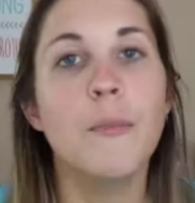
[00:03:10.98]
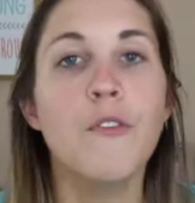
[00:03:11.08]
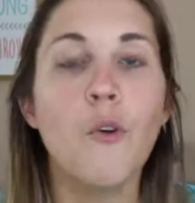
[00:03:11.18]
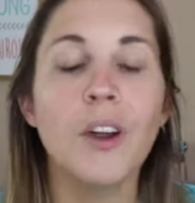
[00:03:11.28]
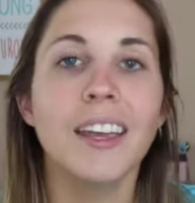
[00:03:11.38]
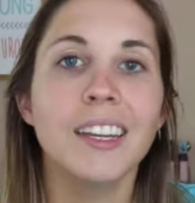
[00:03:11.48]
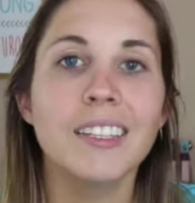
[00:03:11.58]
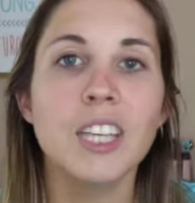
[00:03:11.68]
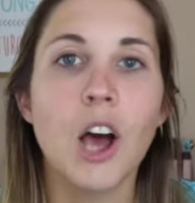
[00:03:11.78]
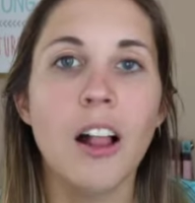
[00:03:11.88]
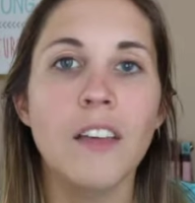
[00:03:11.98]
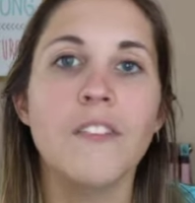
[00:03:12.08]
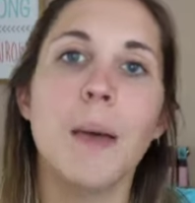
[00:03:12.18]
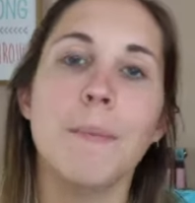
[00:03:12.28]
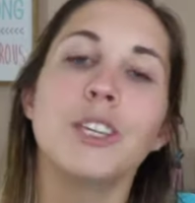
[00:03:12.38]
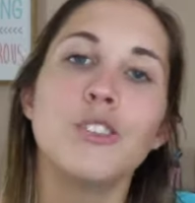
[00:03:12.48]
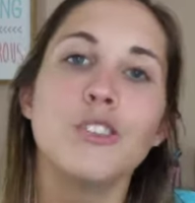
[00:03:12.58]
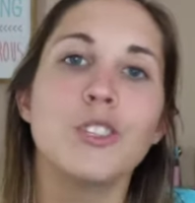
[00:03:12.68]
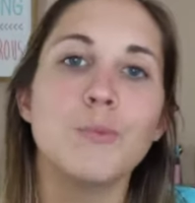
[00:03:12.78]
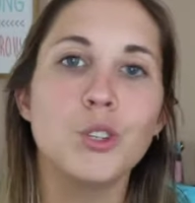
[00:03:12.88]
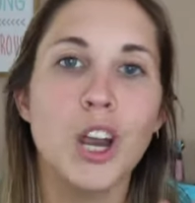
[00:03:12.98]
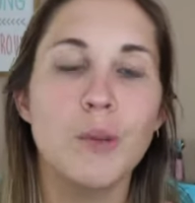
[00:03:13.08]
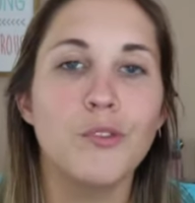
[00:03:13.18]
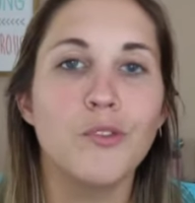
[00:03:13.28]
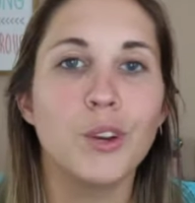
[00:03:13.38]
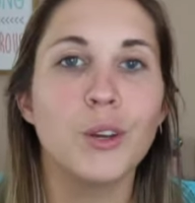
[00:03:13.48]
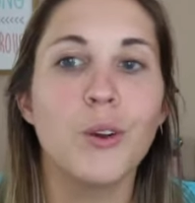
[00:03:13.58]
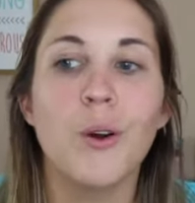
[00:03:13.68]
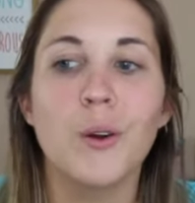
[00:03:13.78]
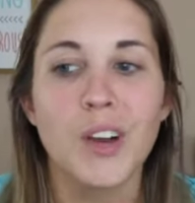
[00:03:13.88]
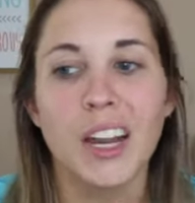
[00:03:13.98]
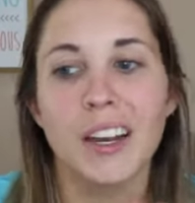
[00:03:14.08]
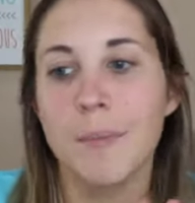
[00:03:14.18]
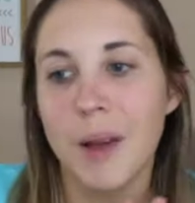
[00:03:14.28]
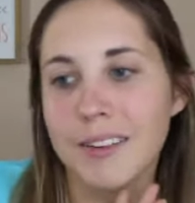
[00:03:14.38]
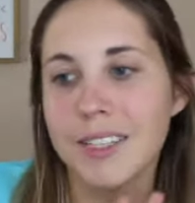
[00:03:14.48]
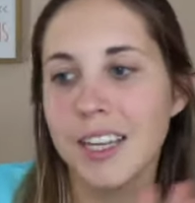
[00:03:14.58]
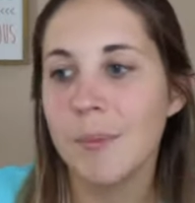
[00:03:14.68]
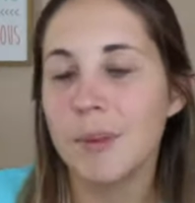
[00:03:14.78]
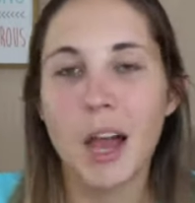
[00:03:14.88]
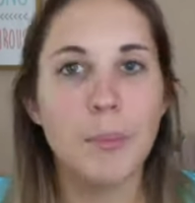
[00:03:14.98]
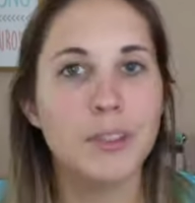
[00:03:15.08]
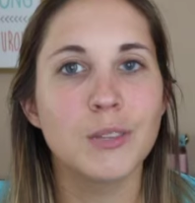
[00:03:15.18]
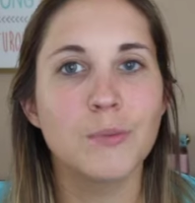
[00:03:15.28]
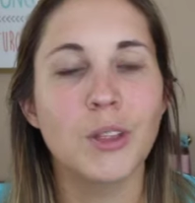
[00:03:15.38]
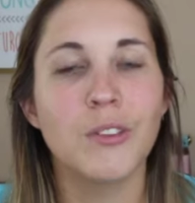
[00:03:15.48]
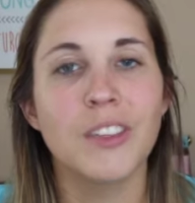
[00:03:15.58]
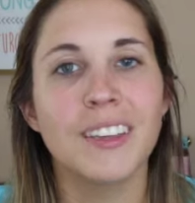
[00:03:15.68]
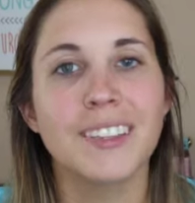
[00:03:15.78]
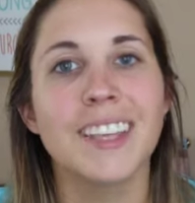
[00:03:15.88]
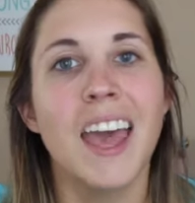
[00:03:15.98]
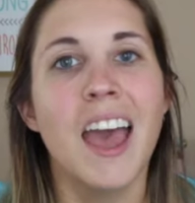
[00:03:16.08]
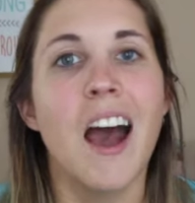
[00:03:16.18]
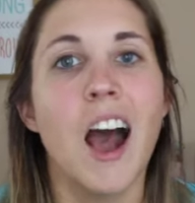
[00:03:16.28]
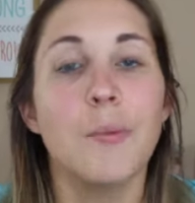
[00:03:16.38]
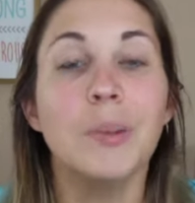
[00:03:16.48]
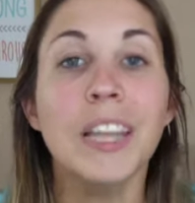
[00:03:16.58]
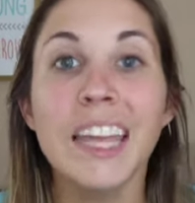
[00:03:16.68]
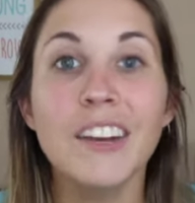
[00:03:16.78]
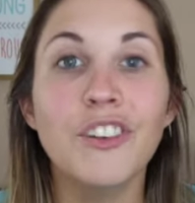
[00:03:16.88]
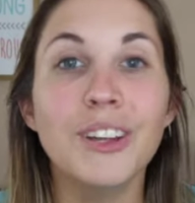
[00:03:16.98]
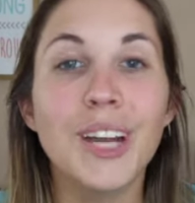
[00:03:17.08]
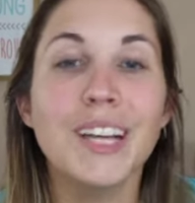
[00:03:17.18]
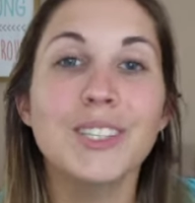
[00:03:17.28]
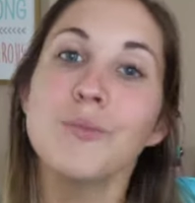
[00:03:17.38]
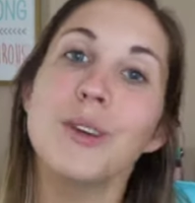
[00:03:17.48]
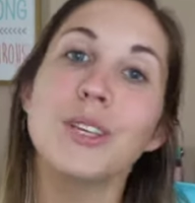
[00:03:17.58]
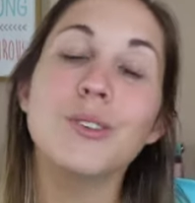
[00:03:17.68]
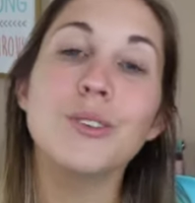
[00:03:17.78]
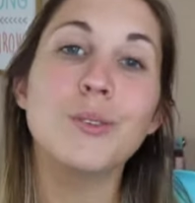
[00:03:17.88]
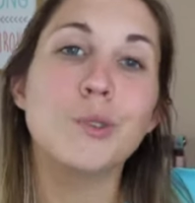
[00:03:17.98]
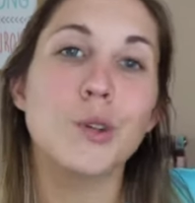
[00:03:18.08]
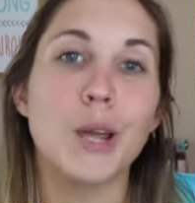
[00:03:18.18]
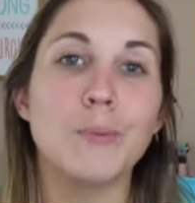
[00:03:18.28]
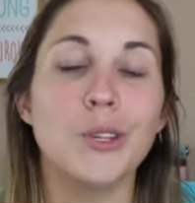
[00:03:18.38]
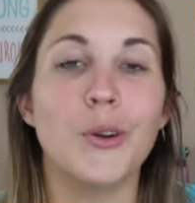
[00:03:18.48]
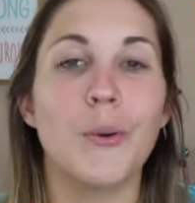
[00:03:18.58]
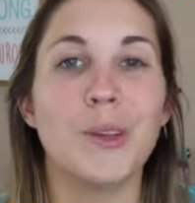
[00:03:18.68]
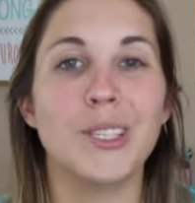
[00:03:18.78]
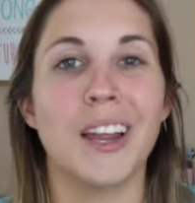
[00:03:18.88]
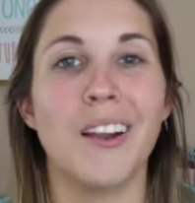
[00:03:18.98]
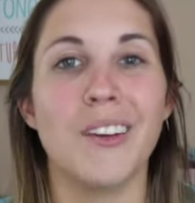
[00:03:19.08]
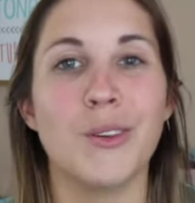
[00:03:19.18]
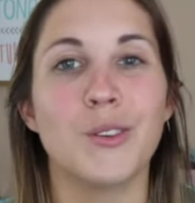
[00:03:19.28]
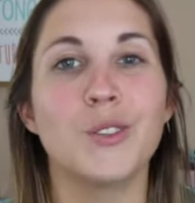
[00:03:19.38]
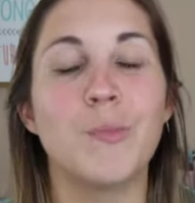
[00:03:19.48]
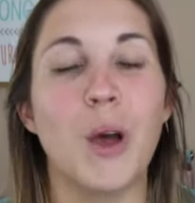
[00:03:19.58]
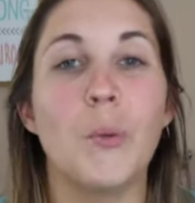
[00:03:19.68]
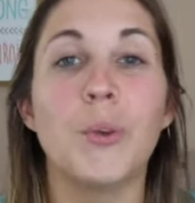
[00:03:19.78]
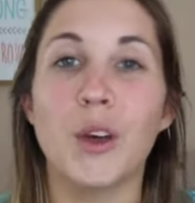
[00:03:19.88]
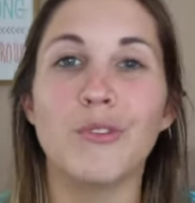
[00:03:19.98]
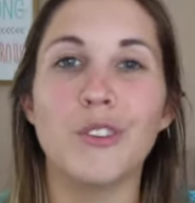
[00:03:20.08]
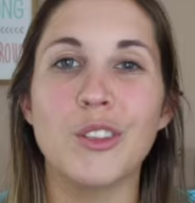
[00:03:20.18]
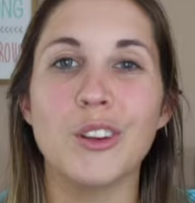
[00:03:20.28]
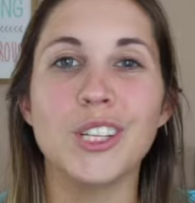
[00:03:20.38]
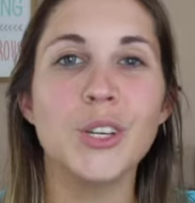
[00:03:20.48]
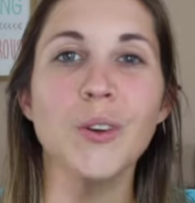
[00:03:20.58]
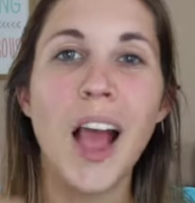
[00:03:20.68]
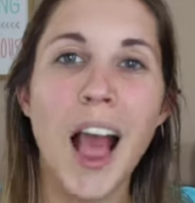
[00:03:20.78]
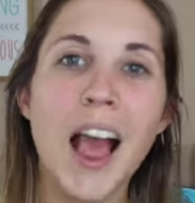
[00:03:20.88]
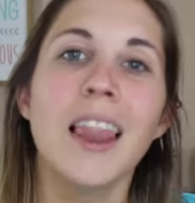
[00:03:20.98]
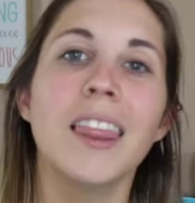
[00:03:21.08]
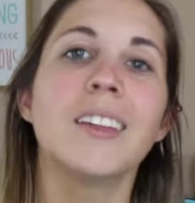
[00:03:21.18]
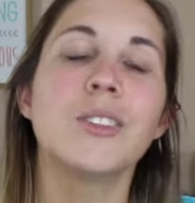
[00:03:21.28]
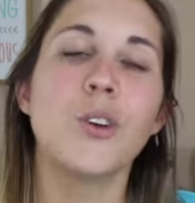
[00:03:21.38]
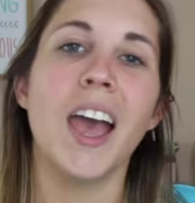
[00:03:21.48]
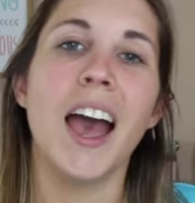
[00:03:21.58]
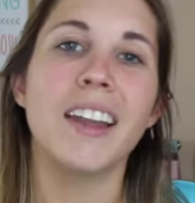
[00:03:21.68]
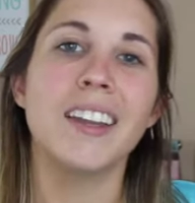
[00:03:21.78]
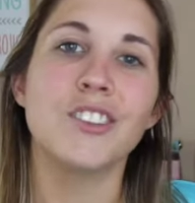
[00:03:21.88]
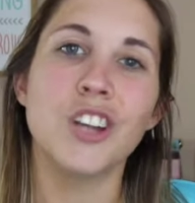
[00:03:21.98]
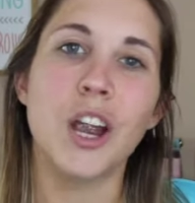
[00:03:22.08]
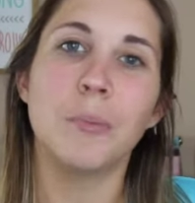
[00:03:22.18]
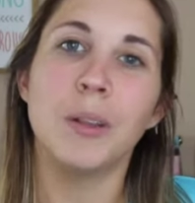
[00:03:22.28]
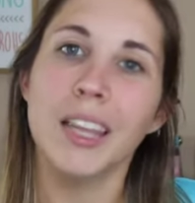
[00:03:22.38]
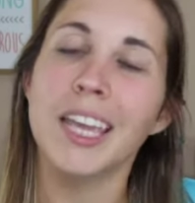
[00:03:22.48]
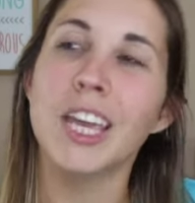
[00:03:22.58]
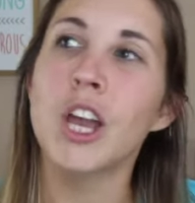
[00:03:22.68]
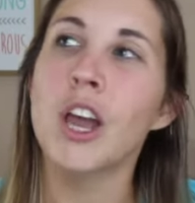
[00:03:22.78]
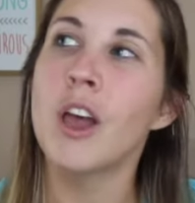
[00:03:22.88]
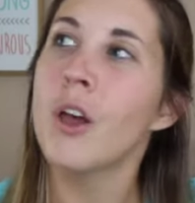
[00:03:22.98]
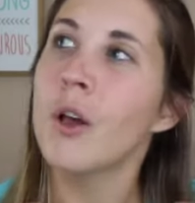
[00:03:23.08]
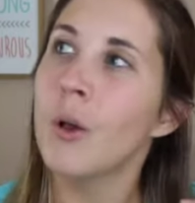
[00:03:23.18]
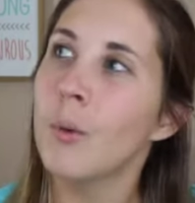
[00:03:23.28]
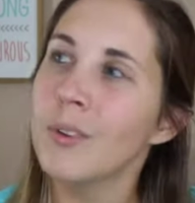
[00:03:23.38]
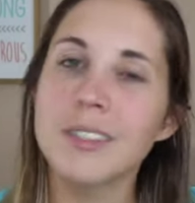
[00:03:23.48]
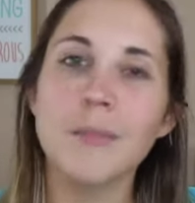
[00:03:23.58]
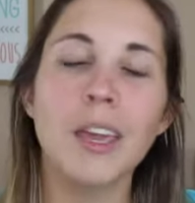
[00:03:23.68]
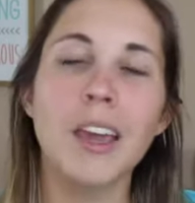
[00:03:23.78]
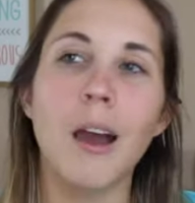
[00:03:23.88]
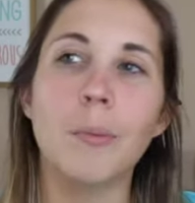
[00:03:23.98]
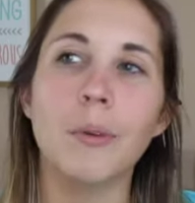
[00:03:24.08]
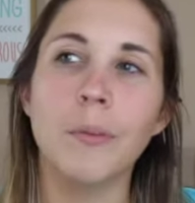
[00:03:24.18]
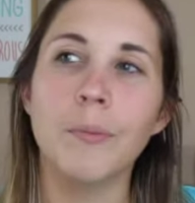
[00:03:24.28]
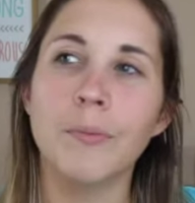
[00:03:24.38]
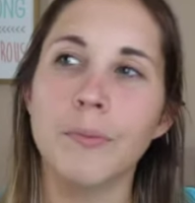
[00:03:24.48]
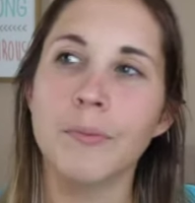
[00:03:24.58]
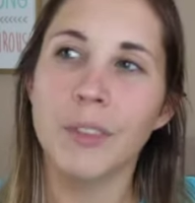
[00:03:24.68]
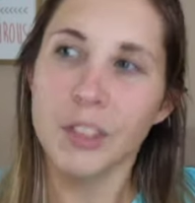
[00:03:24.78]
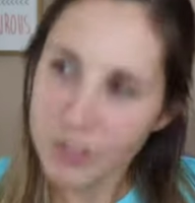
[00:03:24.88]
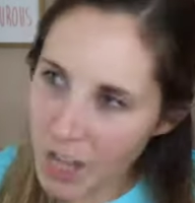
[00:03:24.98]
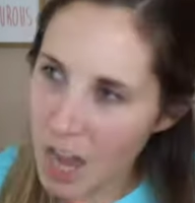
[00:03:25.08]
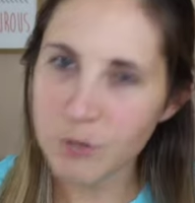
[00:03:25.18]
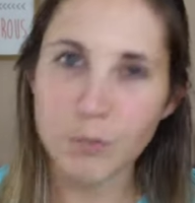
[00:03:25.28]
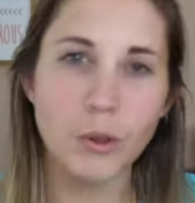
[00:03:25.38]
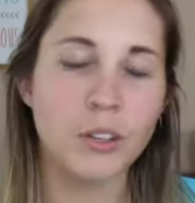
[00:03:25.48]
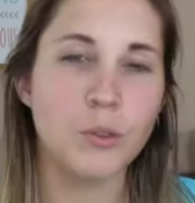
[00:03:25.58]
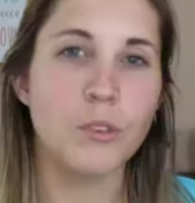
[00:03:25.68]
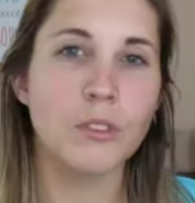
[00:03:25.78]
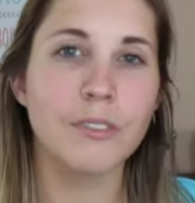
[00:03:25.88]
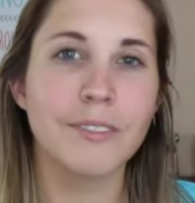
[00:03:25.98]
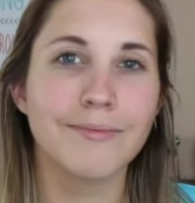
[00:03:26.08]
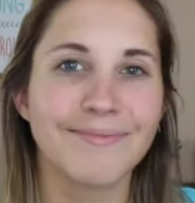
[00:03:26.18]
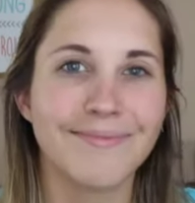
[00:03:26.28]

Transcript: Before I get into all of that, make sure you subscribe before you go. I've got an unboxing coming up and some other things planned for you guys, so make sure you subscribe so you don't miss out on those. But without further ado, let's go ahead and start playing with some makeup / beauty tools.